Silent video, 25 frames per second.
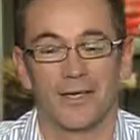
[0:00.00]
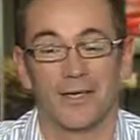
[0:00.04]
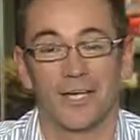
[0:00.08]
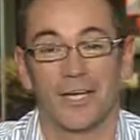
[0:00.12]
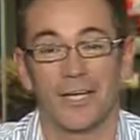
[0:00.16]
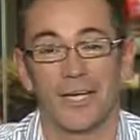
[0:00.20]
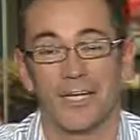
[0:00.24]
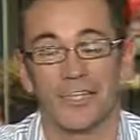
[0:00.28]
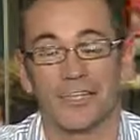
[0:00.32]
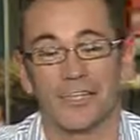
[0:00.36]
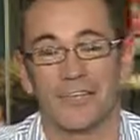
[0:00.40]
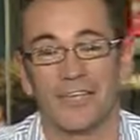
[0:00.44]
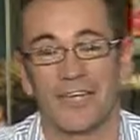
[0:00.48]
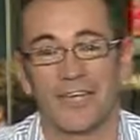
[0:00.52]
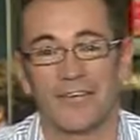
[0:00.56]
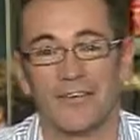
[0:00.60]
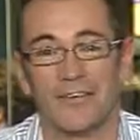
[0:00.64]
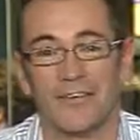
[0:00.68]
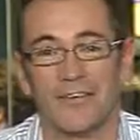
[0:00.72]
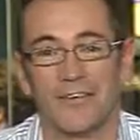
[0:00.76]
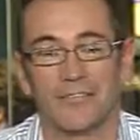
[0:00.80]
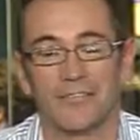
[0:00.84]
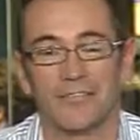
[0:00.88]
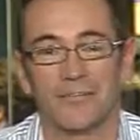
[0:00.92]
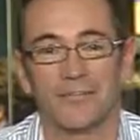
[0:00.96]
G'day, Staf
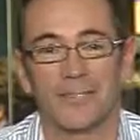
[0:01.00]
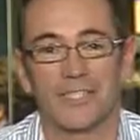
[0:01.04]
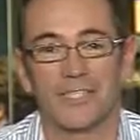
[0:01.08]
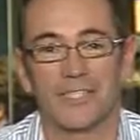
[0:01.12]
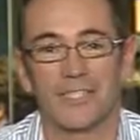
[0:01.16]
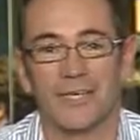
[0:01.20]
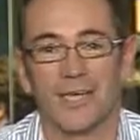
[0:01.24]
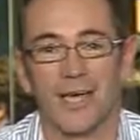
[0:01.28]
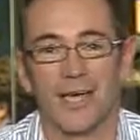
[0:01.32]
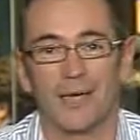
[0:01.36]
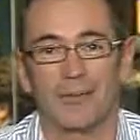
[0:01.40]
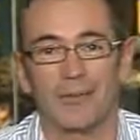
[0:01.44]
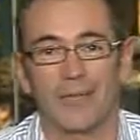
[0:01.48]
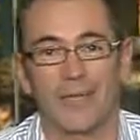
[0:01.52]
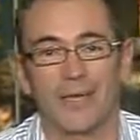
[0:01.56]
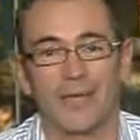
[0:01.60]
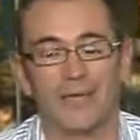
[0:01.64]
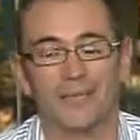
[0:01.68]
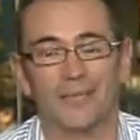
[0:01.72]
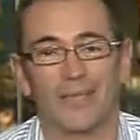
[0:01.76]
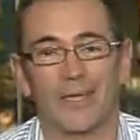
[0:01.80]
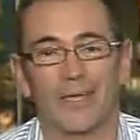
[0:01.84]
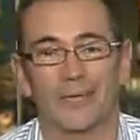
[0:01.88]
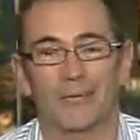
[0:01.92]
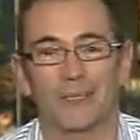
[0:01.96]
here from the
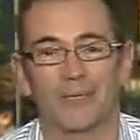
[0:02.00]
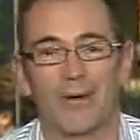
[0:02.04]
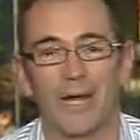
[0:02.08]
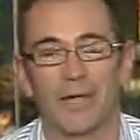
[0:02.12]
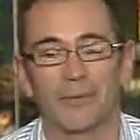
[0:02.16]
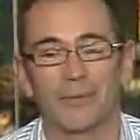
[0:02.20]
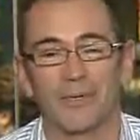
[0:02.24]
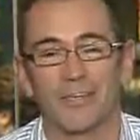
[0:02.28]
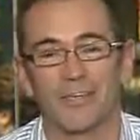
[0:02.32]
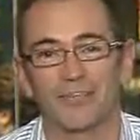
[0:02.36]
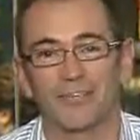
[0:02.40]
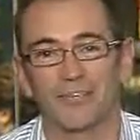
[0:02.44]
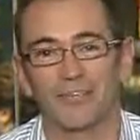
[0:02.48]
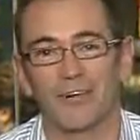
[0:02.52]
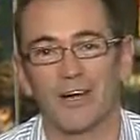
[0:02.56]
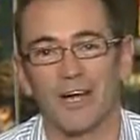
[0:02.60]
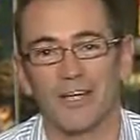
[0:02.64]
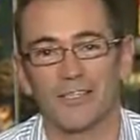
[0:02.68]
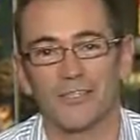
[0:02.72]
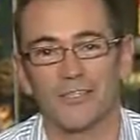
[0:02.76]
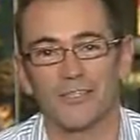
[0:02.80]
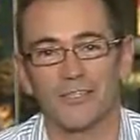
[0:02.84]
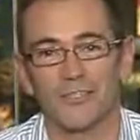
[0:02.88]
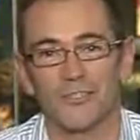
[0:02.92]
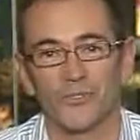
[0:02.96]
TAB, and rugby for
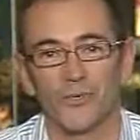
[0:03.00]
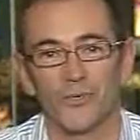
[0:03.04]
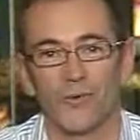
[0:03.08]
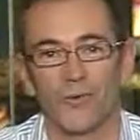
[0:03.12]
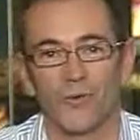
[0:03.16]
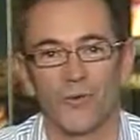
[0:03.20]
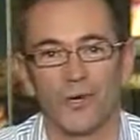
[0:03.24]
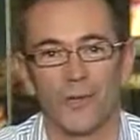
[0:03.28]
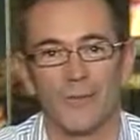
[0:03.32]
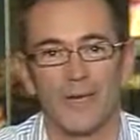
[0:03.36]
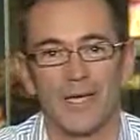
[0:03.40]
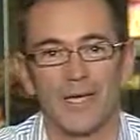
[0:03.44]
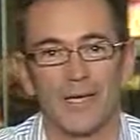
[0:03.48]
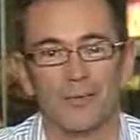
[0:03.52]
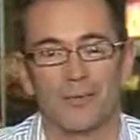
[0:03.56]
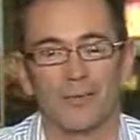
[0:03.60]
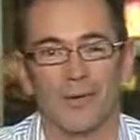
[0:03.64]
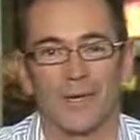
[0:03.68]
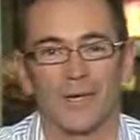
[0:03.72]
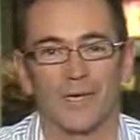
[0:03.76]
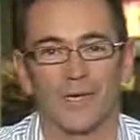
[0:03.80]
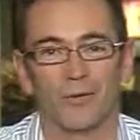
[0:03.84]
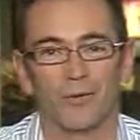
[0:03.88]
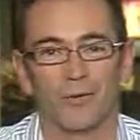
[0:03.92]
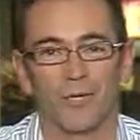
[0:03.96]
us is all about
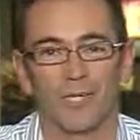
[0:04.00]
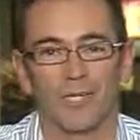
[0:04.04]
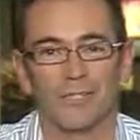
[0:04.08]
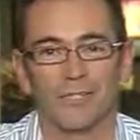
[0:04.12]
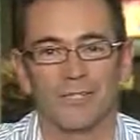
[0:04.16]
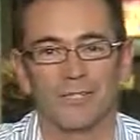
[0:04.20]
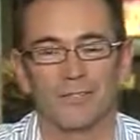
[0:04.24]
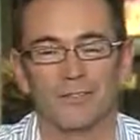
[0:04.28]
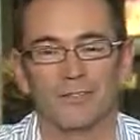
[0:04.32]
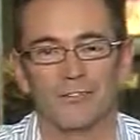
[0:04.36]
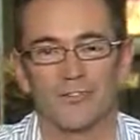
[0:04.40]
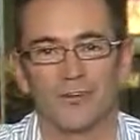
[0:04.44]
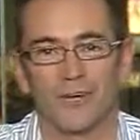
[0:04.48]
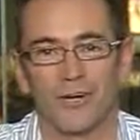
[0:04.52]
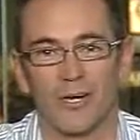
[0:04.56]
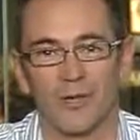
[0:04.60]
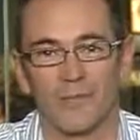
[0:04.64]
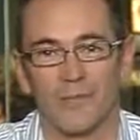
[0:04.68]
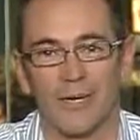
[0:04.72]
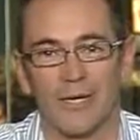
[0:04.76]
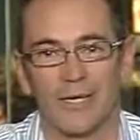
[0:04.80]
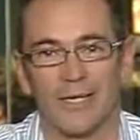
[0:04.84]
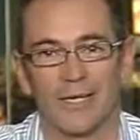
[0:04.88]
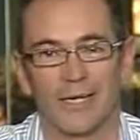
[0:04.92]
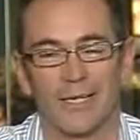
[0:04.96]
picking winners and trying to
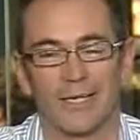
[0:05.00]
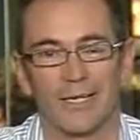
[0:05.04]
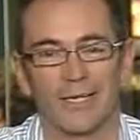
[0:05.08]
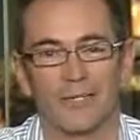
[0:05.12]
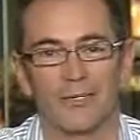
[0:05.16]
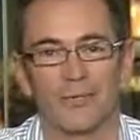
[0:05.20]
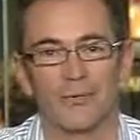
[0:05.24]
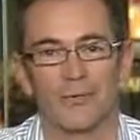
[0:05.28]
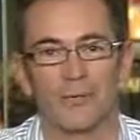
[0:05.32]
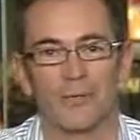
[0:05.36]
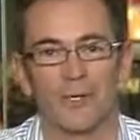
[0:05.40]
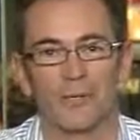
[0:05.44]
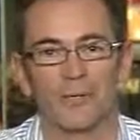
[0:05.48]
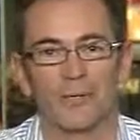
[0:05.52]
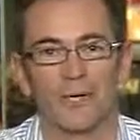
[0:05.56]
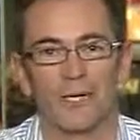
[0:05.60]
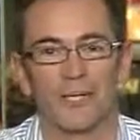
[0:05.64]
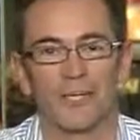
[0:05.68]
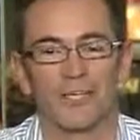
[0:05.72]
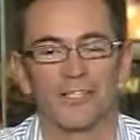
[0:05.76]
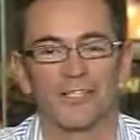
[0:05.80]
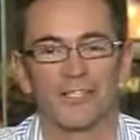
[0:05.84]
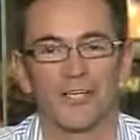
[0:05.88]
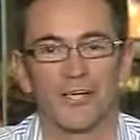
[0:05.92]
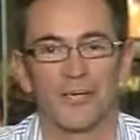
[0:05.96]
make a little bit of
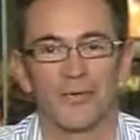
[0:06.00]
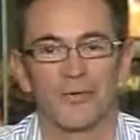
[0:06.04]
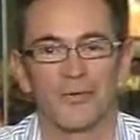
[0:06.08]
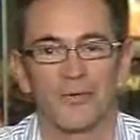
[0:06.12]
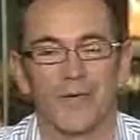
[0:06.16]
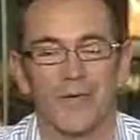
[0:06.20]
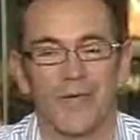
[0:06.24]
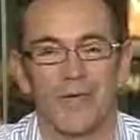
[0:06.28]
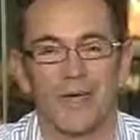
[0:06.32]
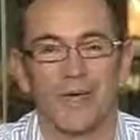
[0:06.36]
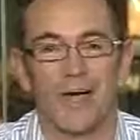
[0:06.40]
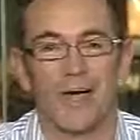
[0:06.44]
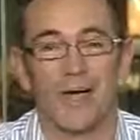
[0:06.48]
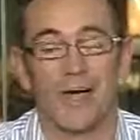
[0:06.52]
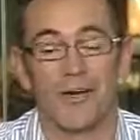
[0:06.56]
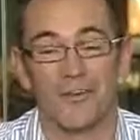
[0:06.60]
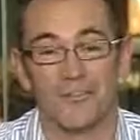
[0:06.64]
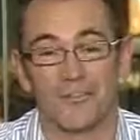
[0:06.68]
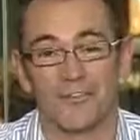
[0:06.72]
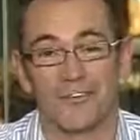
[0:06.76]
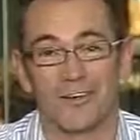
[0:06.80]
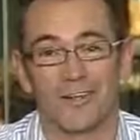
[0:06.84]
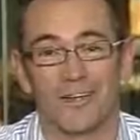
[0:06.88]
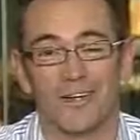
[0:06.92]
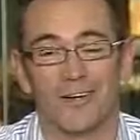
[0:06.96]
money. So
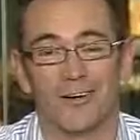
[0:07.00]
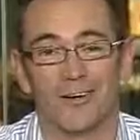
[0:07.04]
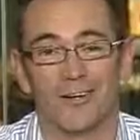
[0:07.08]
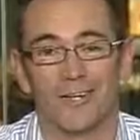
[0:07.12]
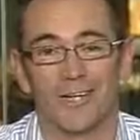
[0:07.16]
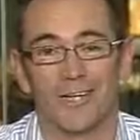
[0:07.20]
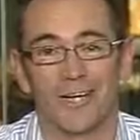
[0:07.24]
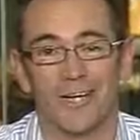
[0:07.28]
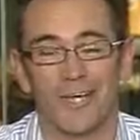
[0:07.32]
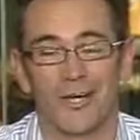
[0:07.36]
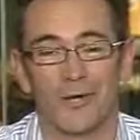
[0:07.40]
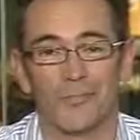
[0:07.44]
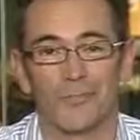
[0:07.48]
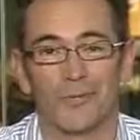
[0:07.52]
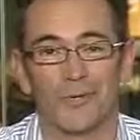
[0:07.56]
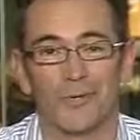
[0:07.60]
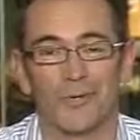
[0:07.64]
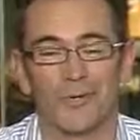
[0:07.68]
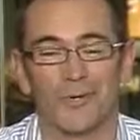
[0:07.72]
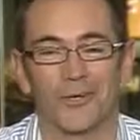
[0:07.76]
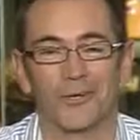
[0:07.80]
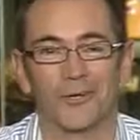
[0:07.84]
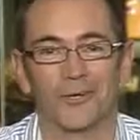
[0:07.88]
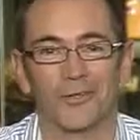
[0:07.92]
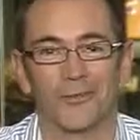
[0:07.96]
hopefully I can help
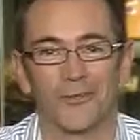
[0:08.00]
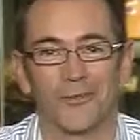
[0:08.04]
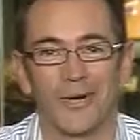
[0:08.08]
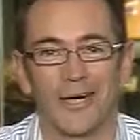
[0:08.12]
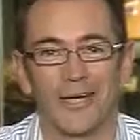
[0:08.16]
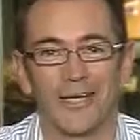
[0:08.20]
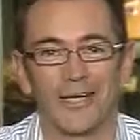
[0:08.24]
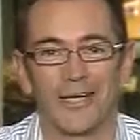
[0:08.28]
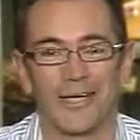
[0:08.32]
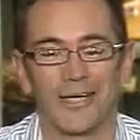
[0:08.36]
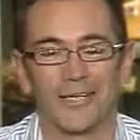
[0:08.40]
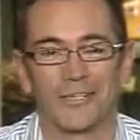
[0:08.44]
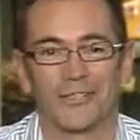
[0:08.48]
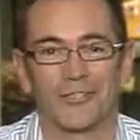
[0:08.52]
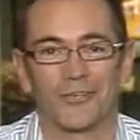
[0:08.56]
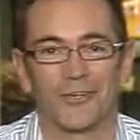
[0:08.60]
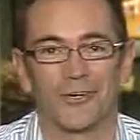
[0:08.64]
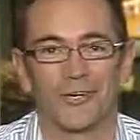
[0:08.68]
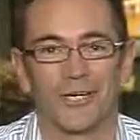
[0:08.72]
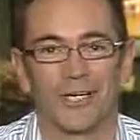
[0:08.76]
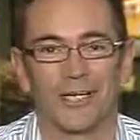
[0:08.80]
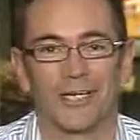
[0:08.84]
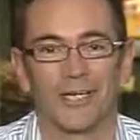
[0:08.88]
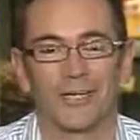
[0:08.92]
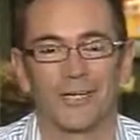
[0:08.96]
you along the way and
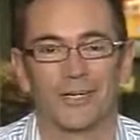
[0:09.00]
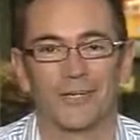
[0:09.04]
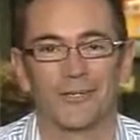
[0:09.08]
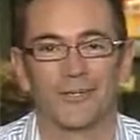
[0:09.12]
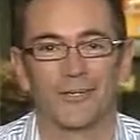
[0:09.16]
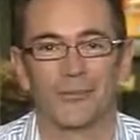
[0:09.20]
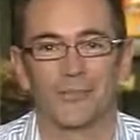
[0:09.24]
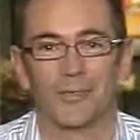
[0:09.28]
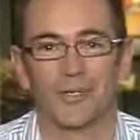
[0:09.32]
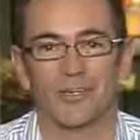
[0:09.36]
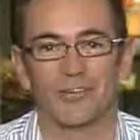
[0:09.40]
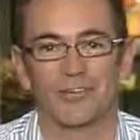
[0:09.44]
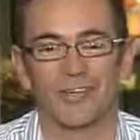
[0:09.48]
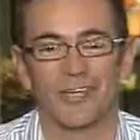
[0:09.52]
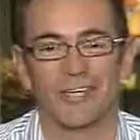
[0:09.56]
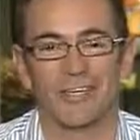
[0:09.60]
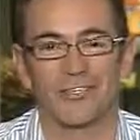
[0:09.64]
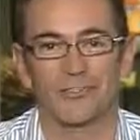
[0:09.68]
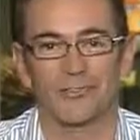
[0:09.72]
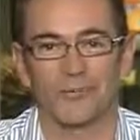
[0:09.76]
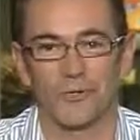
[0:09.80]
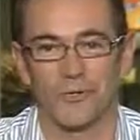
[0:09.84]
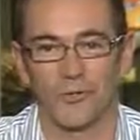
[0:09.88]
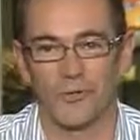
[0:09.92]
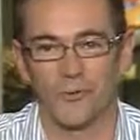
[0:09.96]
try and get a little bit of
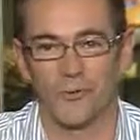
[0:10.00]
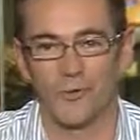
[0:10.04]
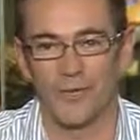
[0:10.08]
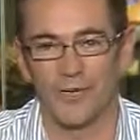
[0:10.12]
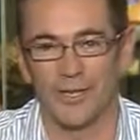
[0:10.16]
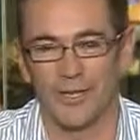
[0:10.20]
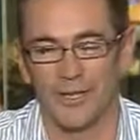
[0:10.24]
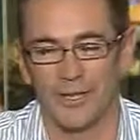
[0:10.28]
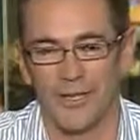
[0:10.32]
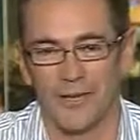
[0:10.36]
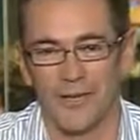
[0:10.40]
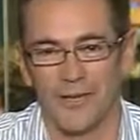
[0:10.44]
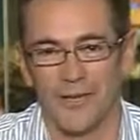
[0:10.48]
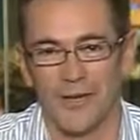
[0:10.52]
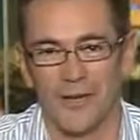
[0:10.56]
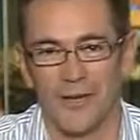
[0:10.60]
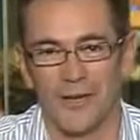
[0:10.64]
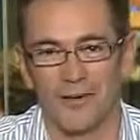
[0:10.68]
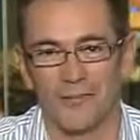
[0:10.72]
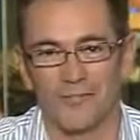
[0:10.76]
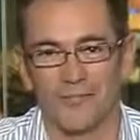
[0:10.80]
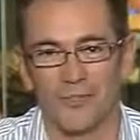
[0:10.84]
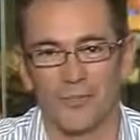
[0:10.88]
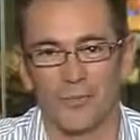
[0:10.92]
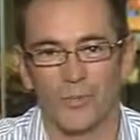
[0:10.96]
extra coin
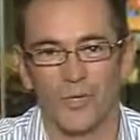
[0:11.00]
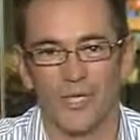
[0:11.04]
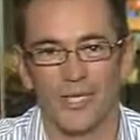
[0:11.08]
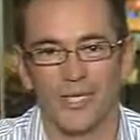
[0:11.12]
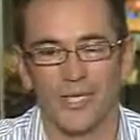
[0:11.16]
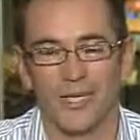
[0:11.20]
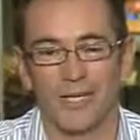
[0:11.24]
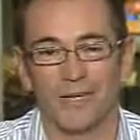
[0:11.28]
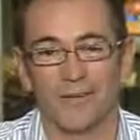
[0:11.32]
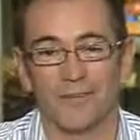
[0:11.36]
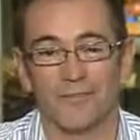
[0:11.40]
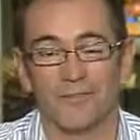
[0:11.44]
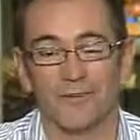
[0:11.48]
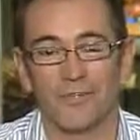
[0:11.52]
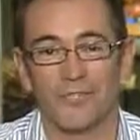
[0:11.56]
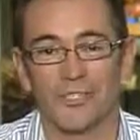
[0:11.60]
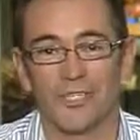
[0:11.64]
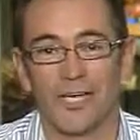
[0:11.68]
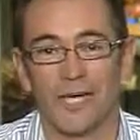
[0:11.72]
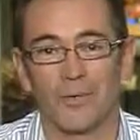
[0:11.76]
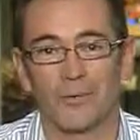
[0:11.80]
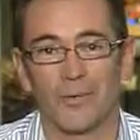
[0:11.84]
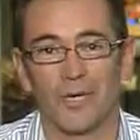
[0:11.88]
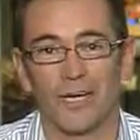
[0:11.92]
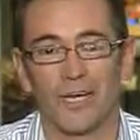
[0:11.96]
over the weekend.
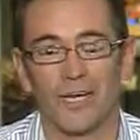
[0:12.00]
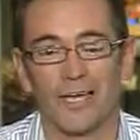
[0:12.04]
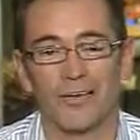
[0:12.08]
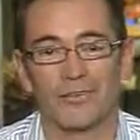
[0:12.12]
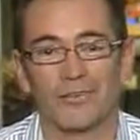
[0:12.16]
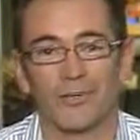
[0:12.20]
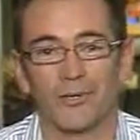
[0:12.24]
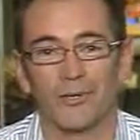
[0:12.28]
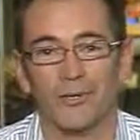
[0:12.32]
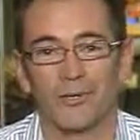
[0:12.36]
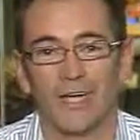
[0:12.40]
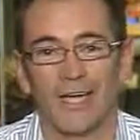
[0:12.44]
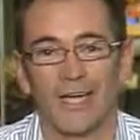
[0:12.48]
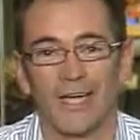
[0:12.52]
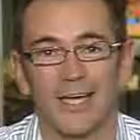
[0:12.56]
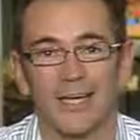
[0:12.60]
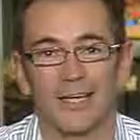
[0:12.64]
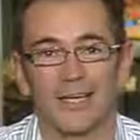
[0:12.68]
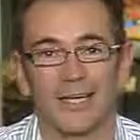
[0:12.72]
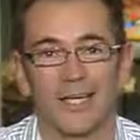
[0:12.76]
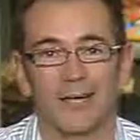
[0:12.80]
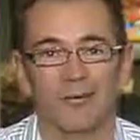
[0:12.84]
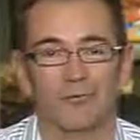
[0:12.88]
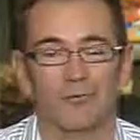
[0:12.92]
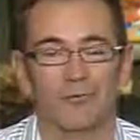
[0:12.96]
First game we're going to have a look
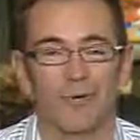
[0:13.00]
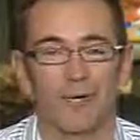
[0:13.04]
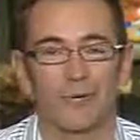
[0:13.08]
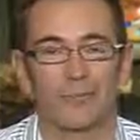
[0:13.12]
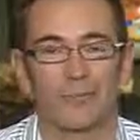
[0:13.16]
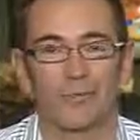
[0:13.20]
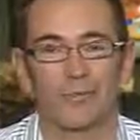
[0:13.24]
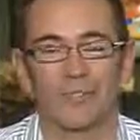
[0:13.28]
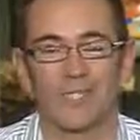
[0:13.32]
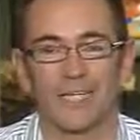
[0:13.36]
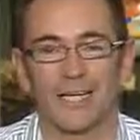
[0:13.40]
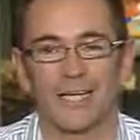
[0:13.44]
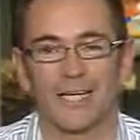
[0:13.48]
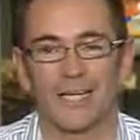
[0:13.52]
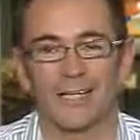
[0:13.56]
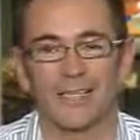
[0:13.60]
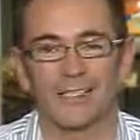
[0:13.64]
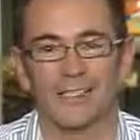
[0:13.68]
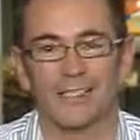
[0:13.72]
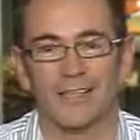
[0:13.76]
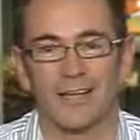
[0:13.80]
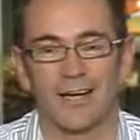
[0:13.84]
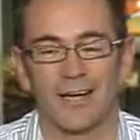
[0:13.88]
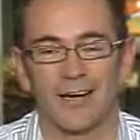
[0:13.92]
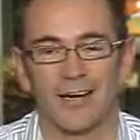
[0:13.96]
at, Rebels
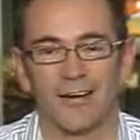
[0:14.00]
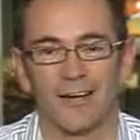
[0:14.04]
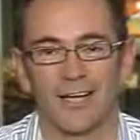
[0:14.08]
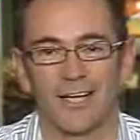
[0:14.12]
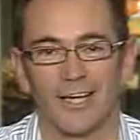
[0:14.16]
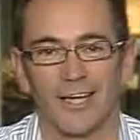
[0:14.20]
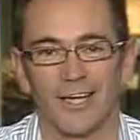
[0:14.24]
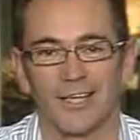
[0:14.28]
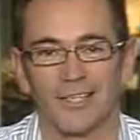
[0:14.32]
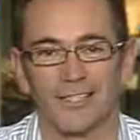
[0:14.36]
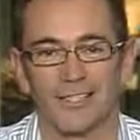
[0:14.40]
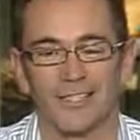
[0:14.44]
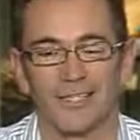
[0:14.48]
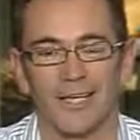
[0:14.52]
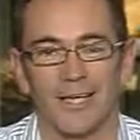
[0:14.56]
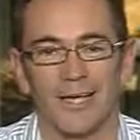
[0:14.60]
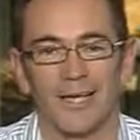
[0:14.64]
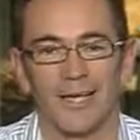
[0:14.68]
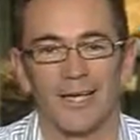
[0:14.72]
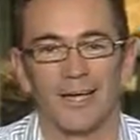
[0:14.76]
against the Hurricanes.